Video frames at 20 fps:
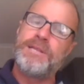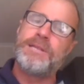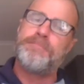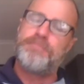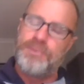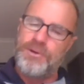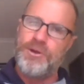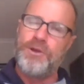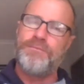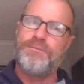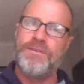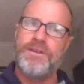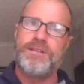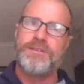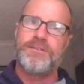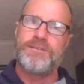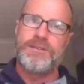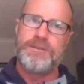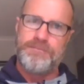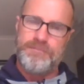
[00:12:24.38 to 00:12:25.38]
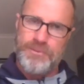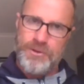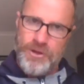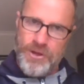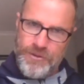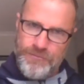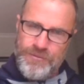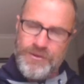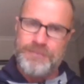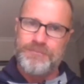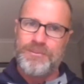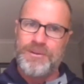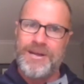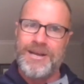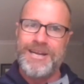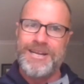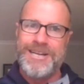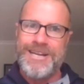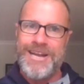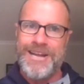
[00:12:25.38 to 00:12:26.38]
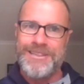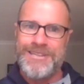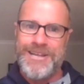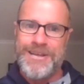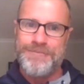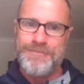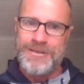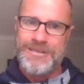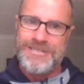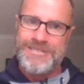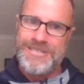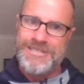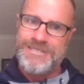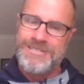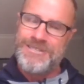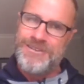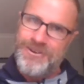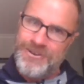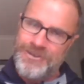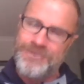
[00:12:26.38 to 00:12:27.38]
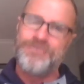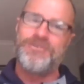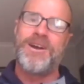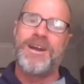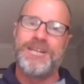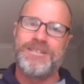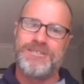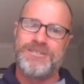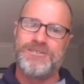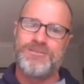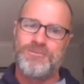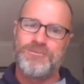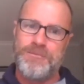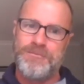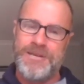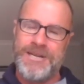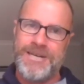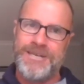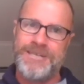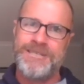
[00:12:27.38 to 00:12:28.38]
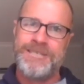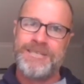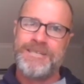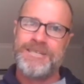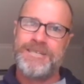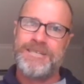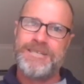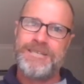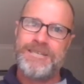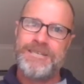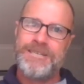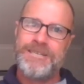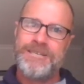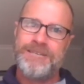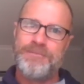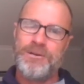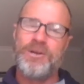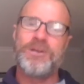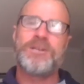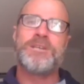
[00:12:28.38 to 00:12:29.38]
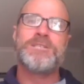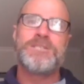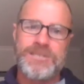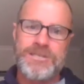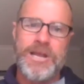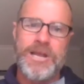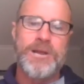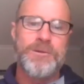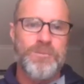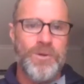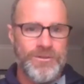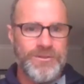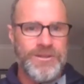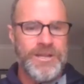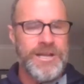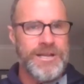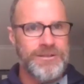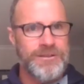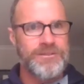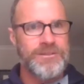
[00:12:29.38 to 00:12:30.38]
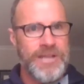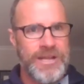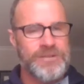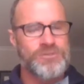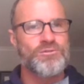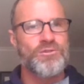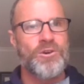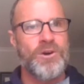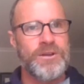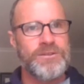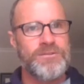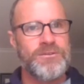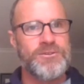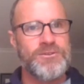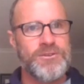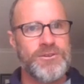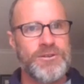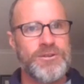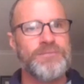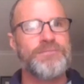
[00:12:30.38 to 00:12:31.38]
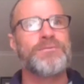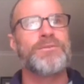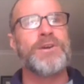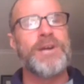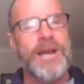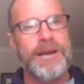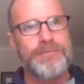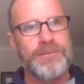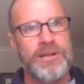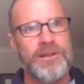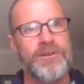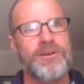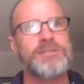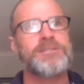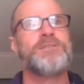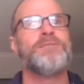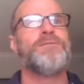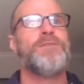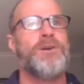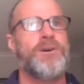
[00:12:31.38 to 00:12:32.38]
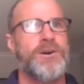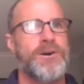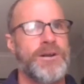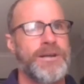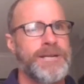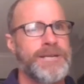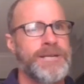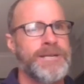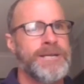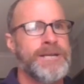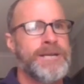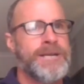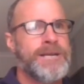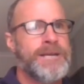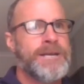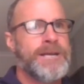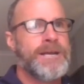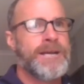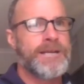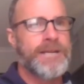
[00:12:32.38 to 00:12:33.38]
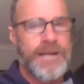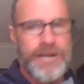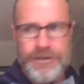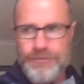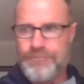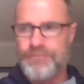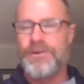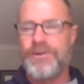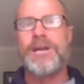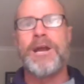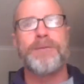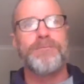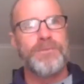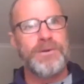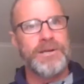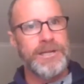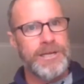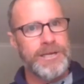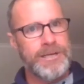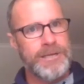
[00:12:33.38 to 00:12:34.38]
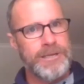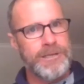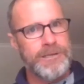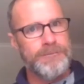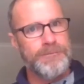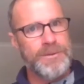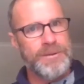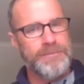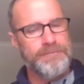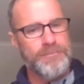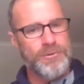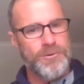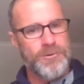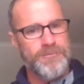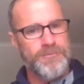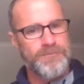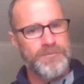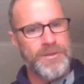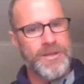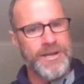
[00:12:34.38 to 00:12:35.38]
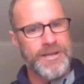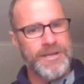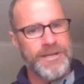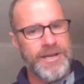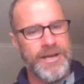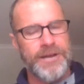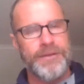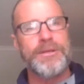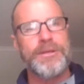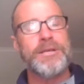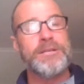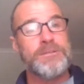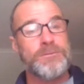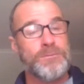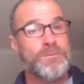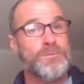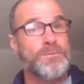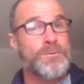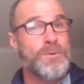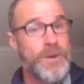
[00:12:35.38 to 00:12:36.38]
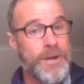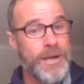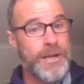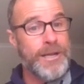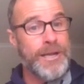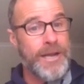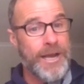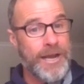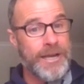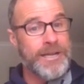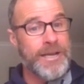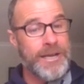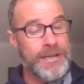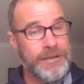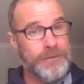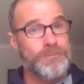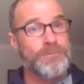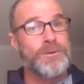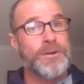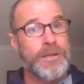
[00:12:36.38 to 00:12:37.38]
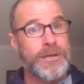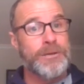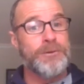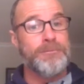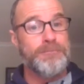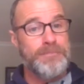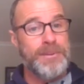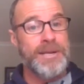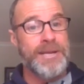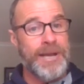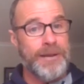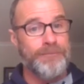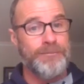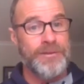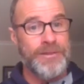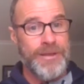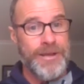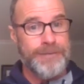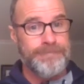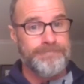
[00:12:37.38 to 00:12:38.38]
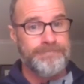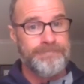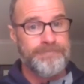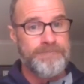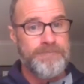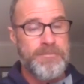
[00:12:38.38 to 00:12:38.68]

be the perfect player down there because he's not a great distributor. But I can see what they're trying to do to free up the likes of Hind, okay, to free up Ridley a little bit more. Okay, I think it's a really good pickup for them.